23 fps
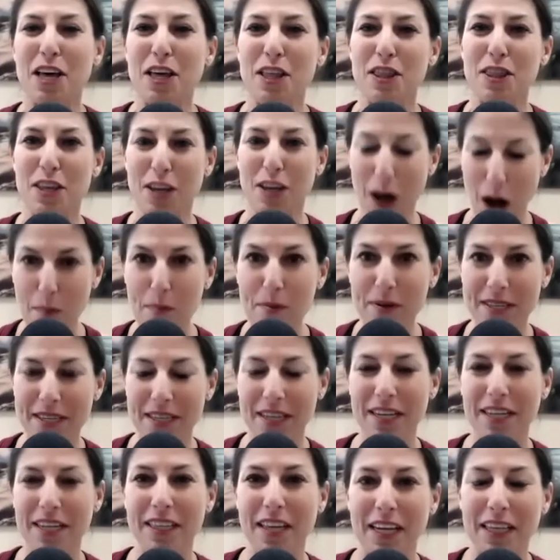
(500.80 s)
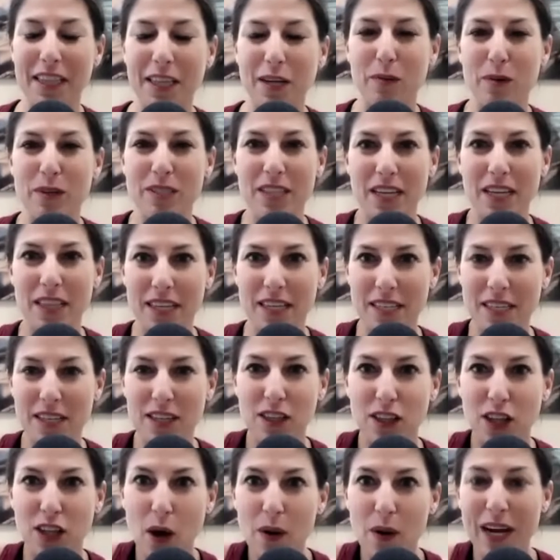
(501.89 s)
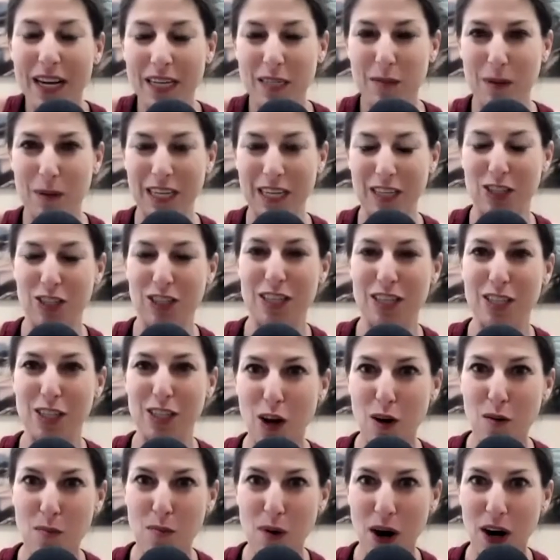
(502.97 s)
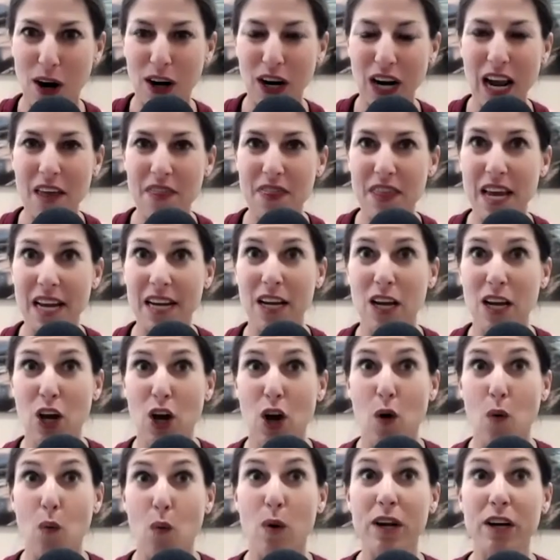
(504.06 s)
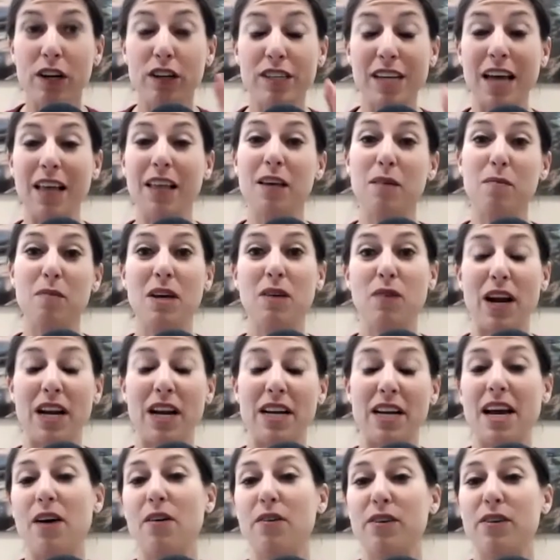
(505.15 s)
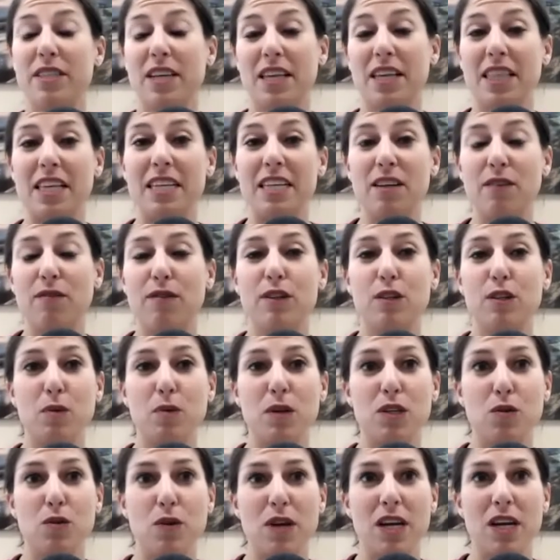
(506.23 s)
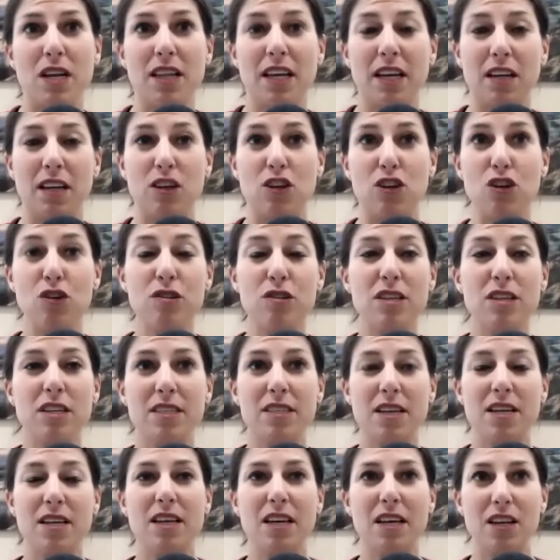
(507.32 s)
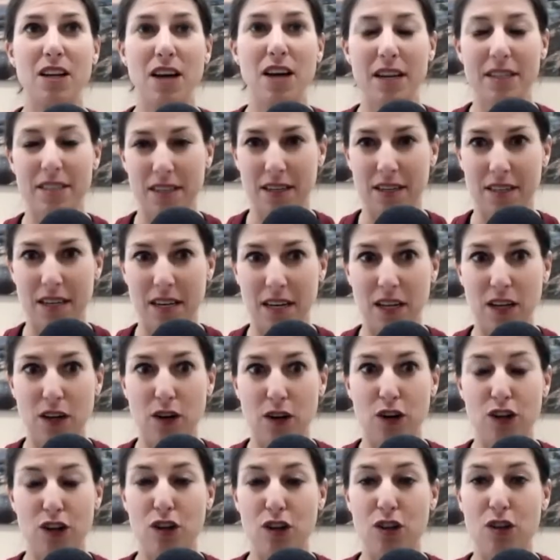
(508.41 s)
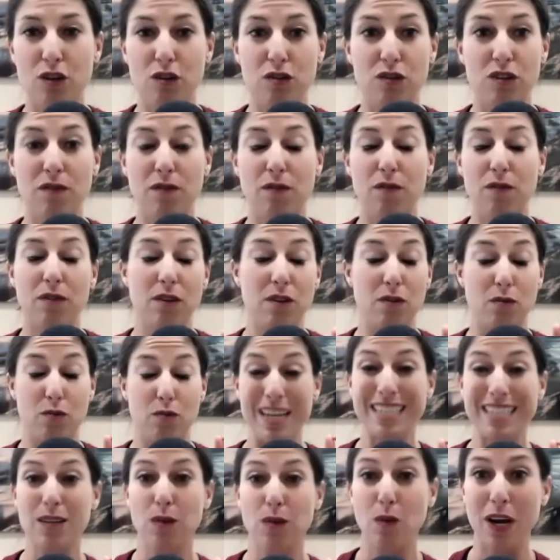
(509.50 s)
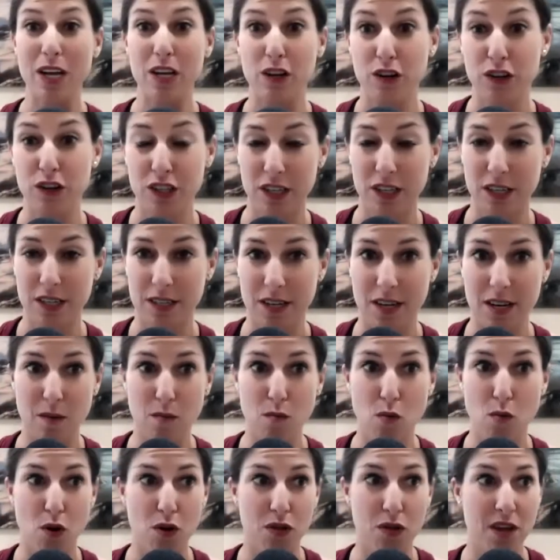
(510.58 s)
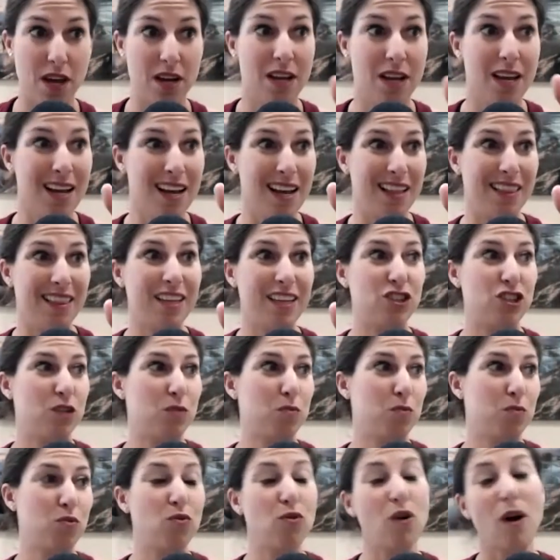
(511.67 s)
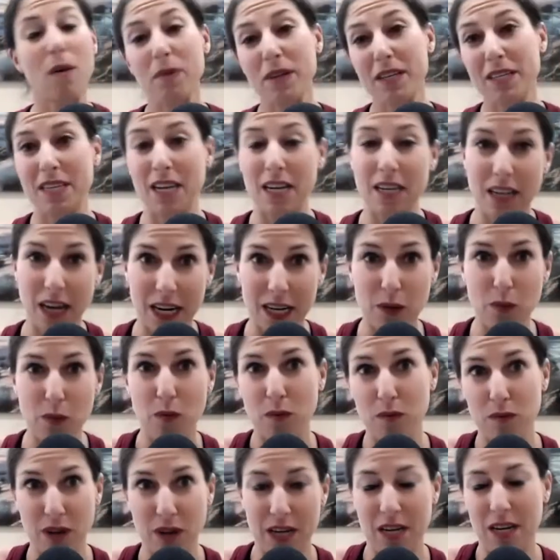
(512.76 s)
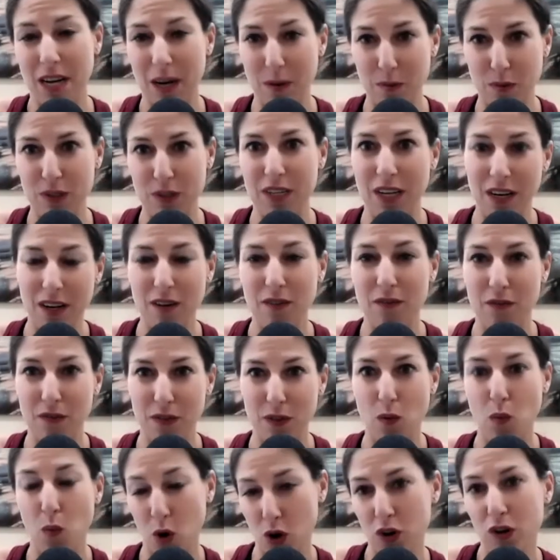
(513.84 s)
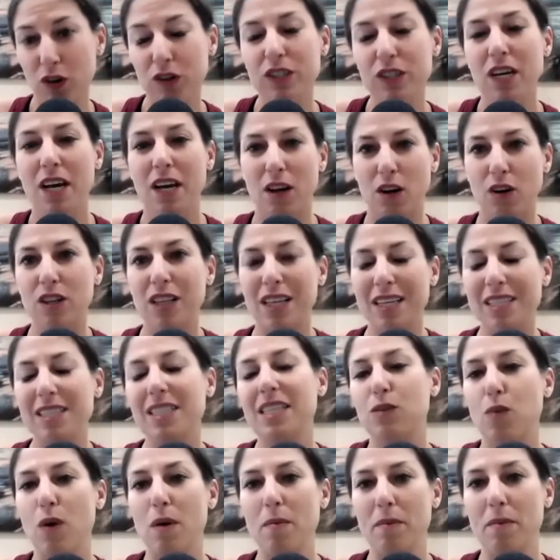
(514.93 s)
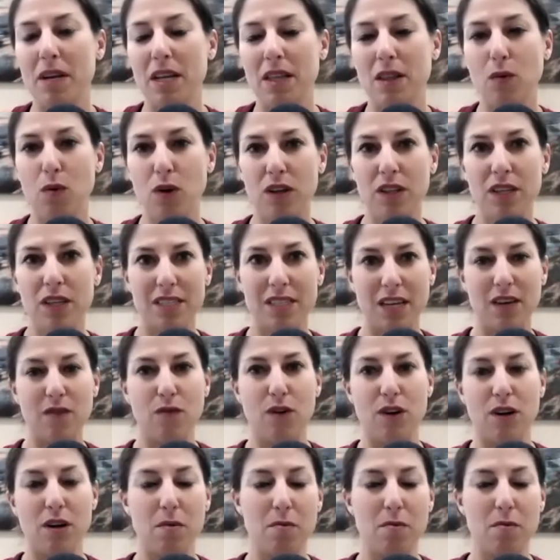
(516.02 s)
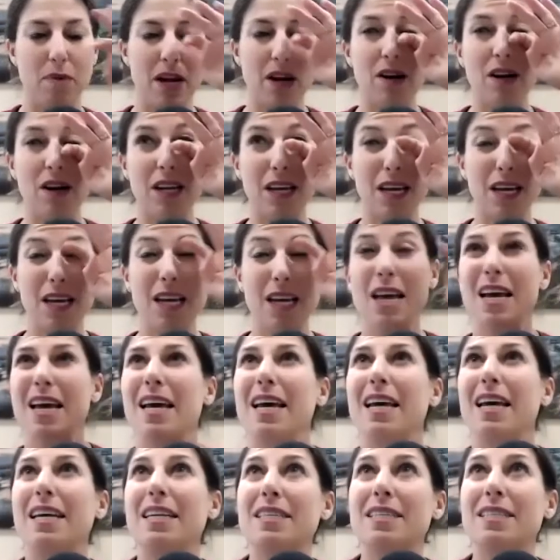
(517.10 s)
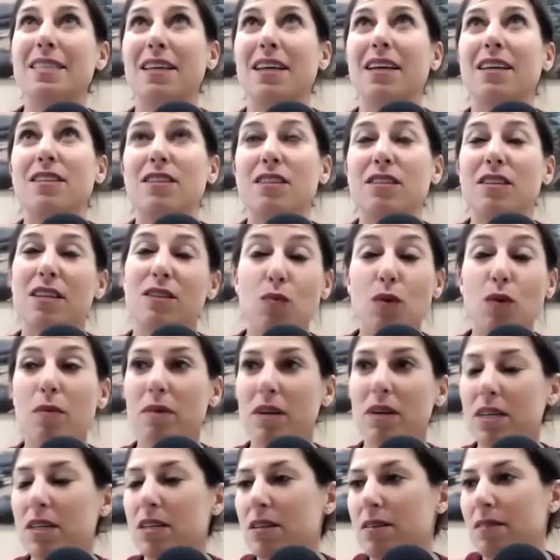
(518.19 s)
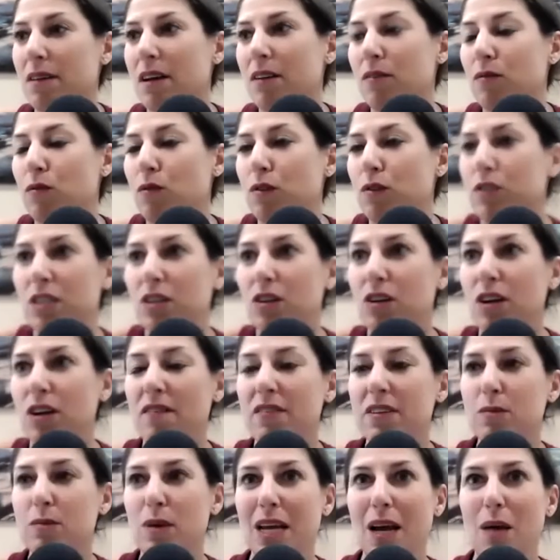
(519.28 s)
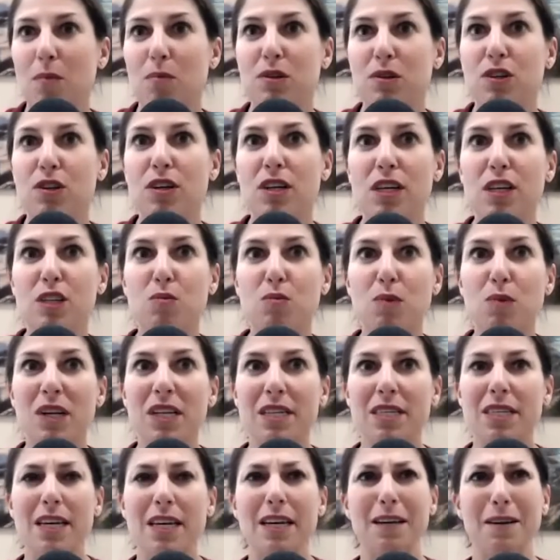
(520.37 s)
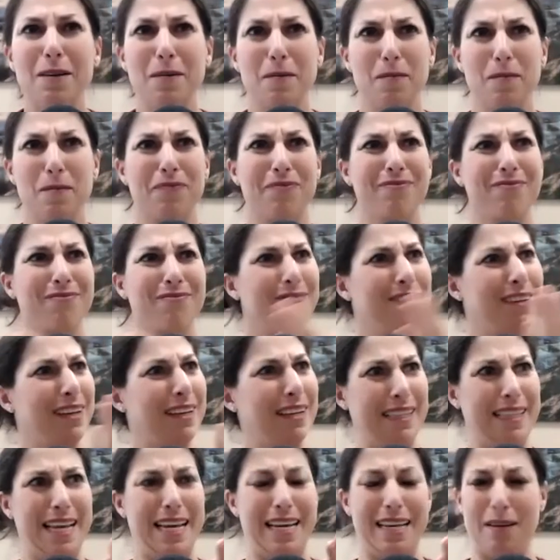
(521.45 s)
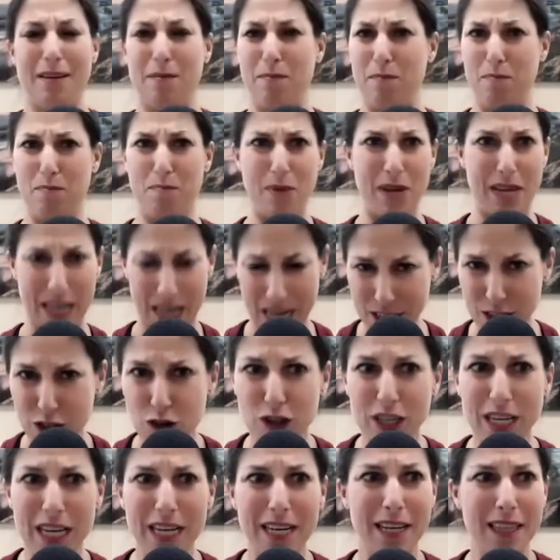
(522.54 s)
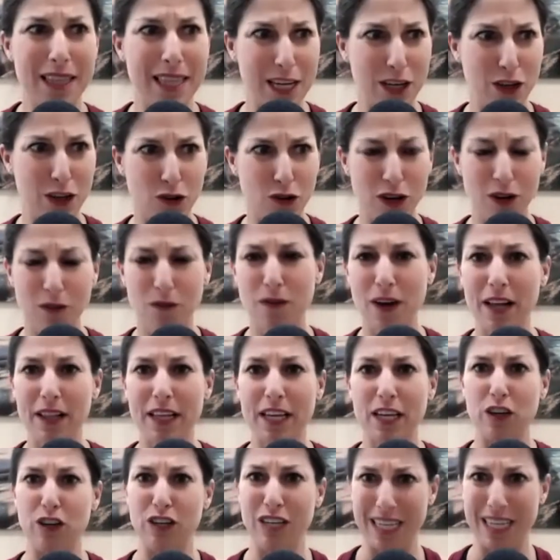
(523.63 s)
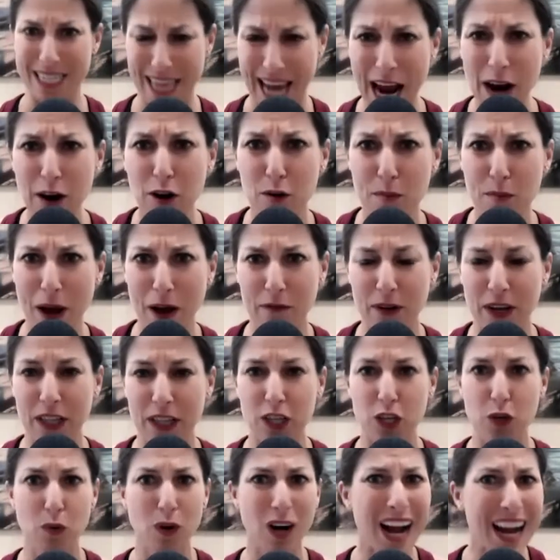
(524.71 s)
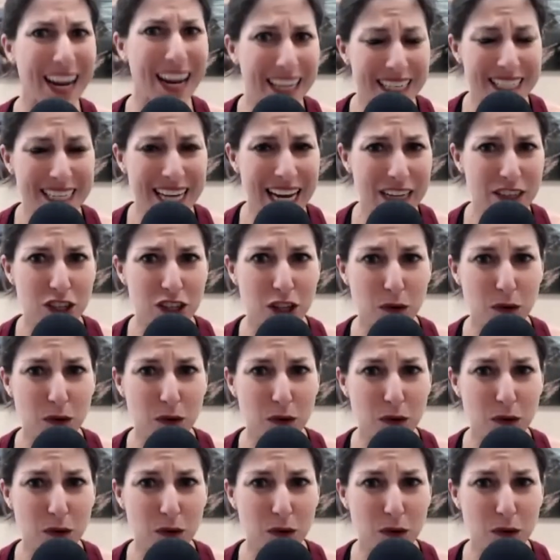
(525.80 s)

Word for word: the opposite like there was like this low expectation this low bar and then what you're telling me right now is like the difference between like you succeeding and not succeeding or the the reason why you're succeeding more than let's just probably say 90 99% of the world or at least women in the world let's say if we're comparing it it's because women unfortunately don't have as many opportunities but it's like like because you didn't think you could fail like you didn't care about failing you were unattached to the